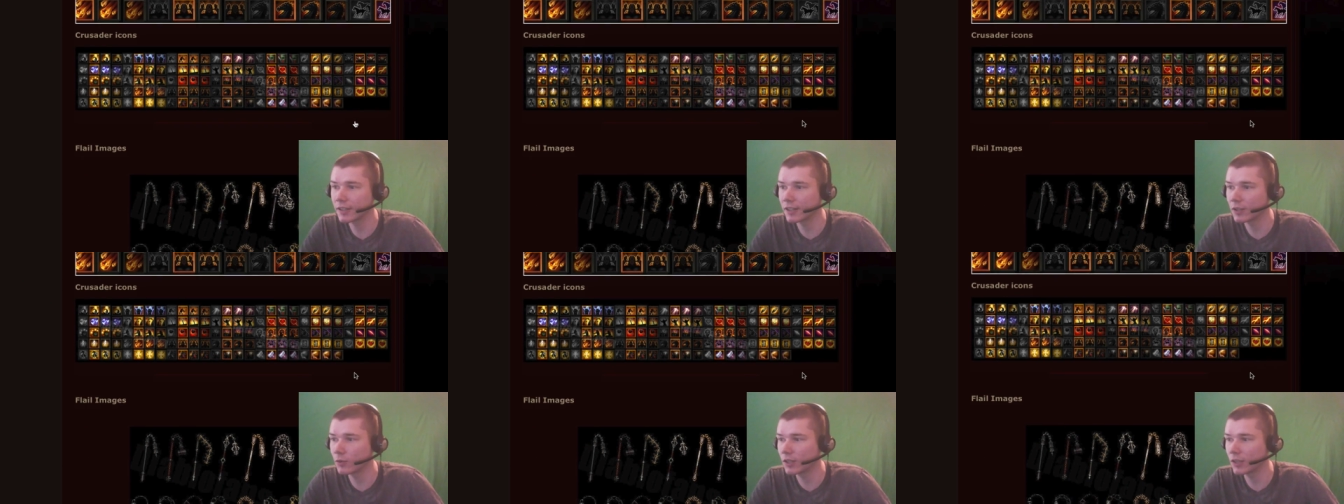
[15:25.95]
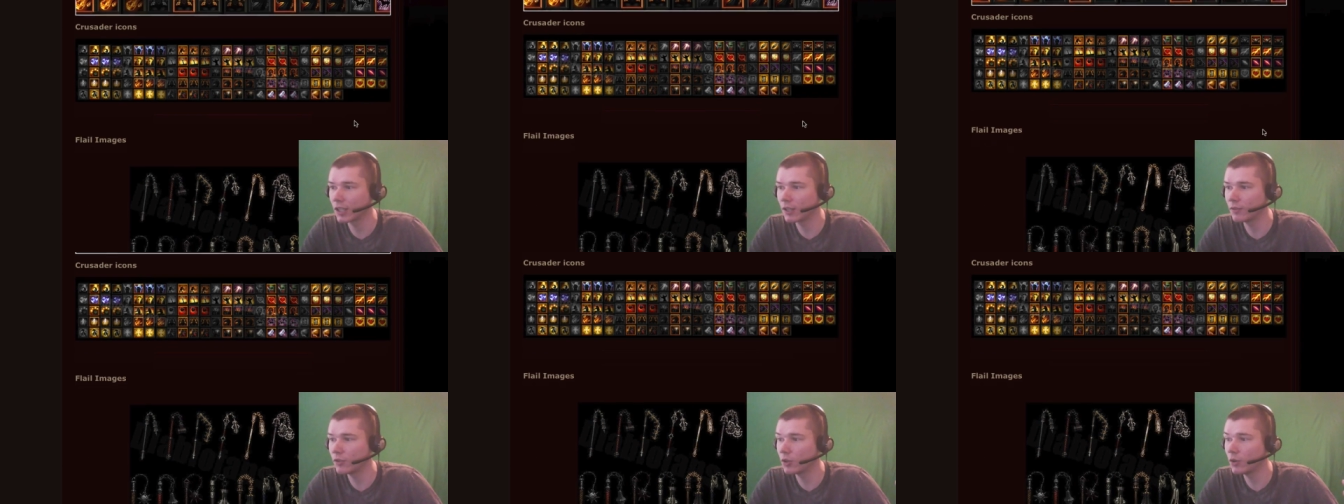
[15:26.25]
I don't want
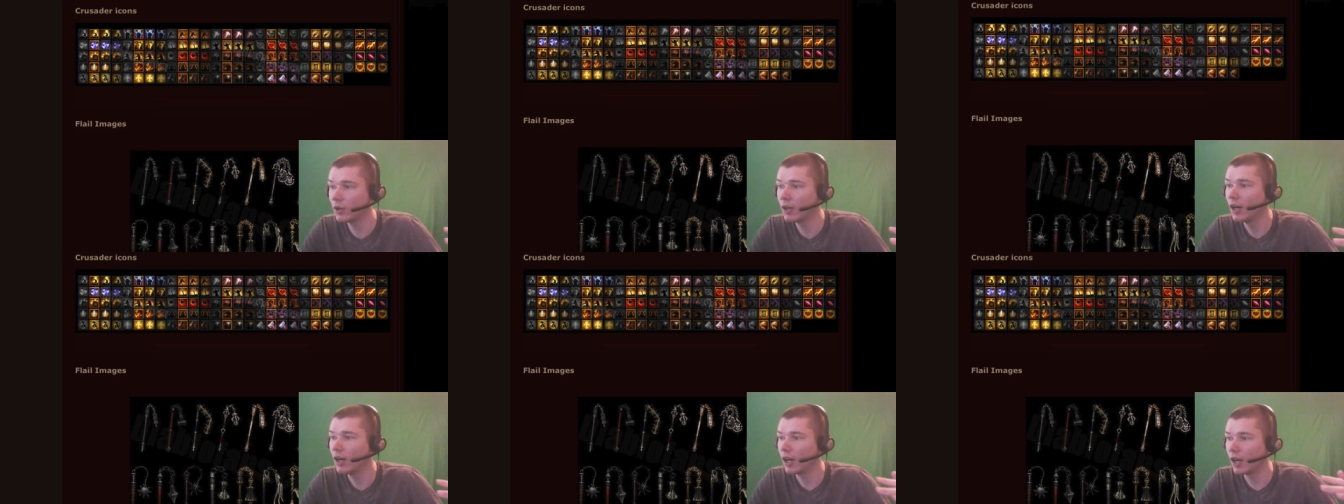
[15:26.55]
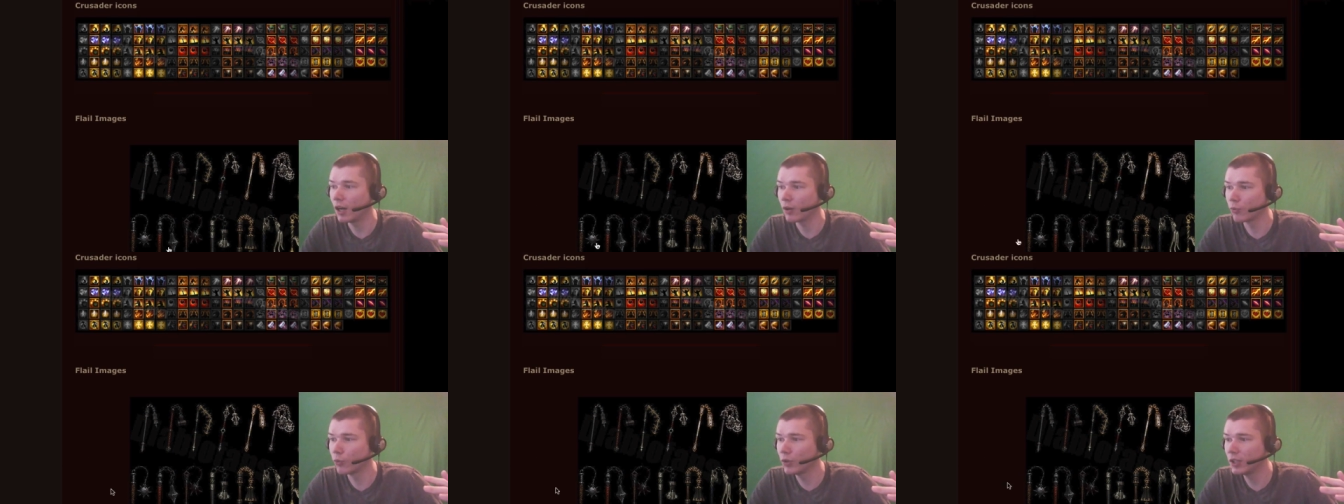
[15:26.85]
to give you
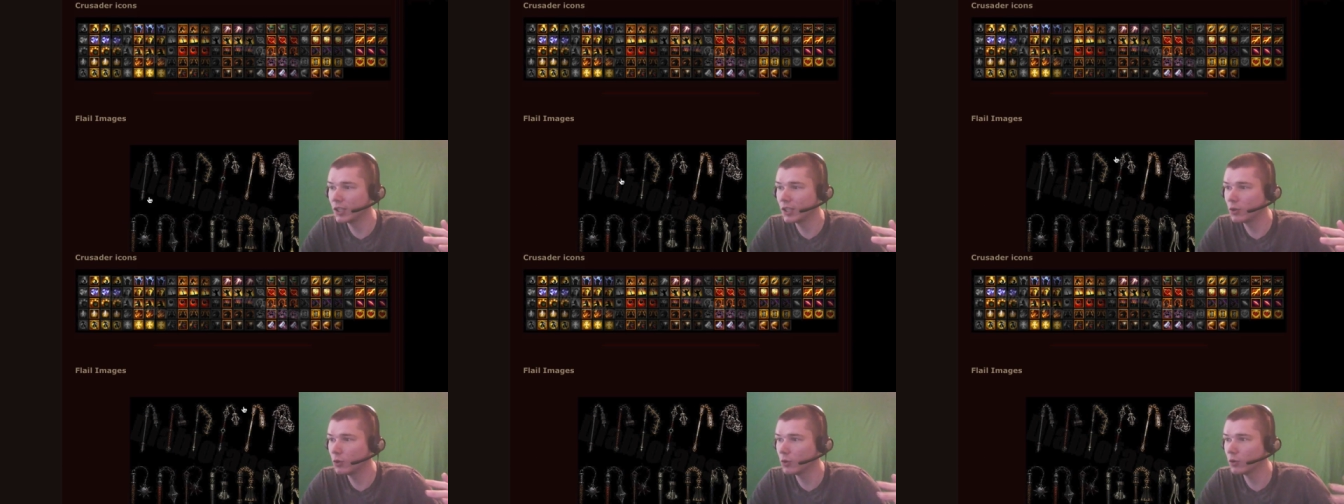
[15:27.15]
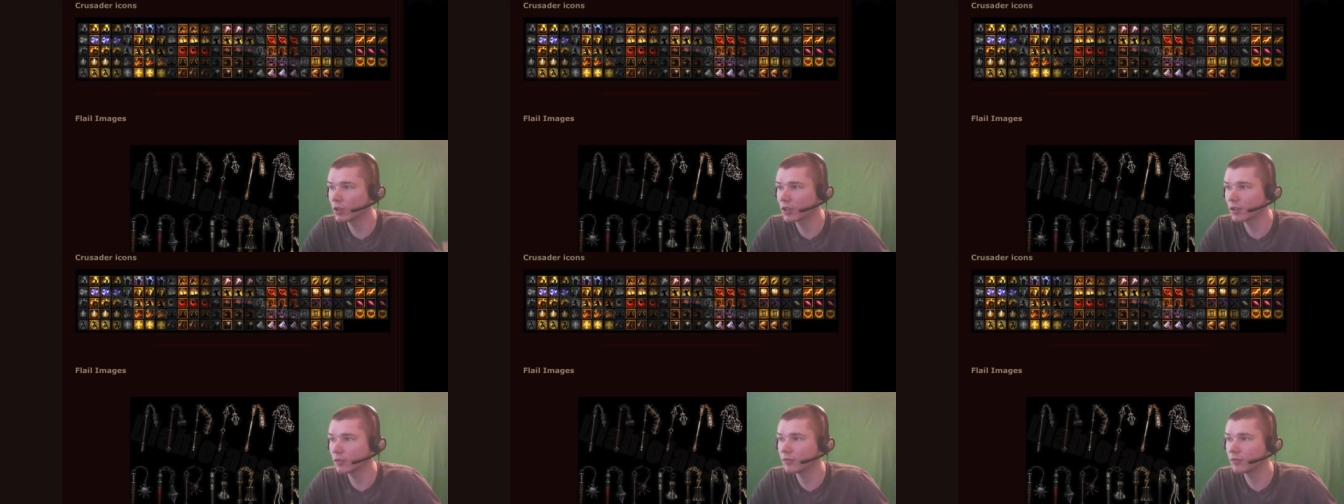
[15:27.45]
uh, really cool
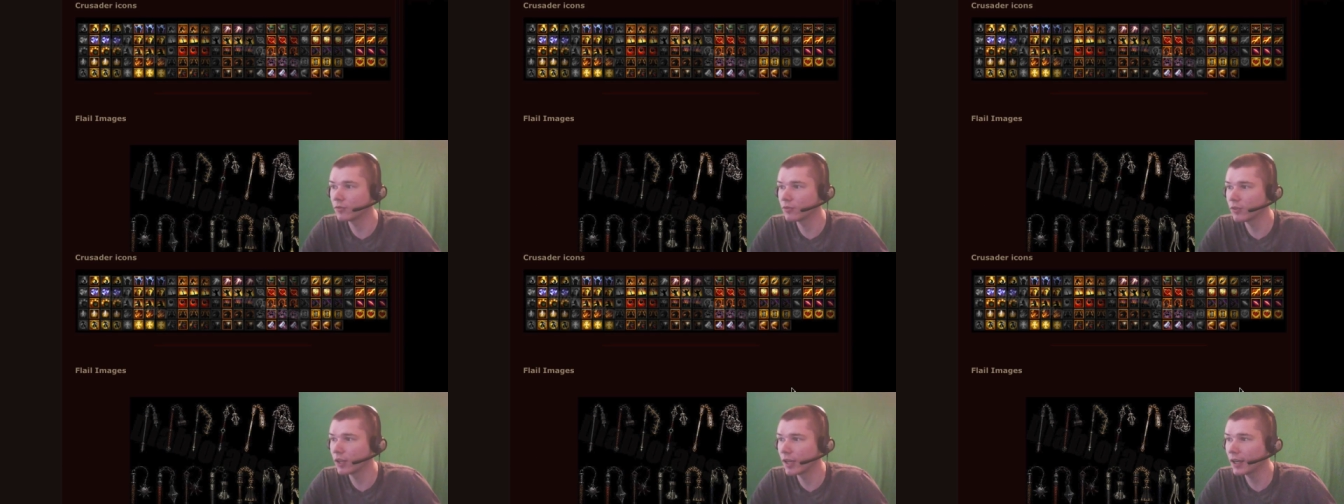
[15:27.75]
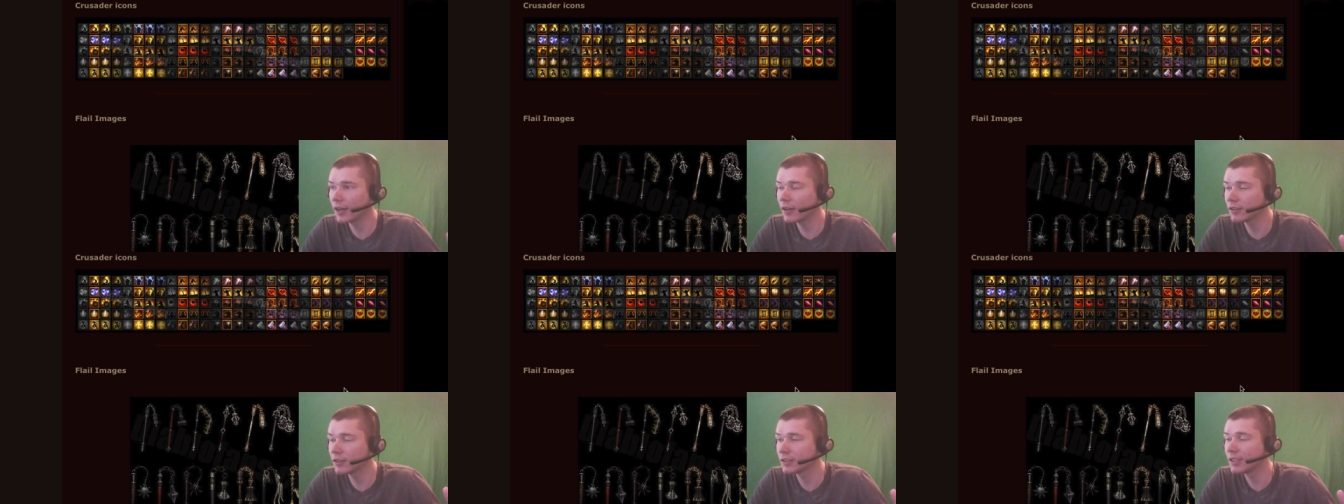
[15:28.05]
looking
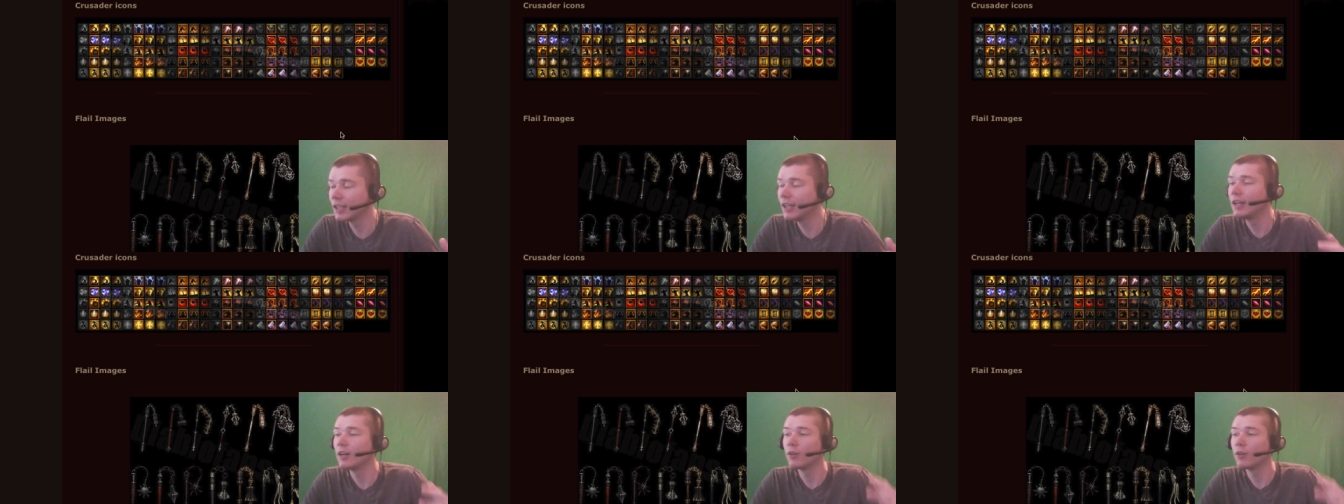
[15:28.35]
flails.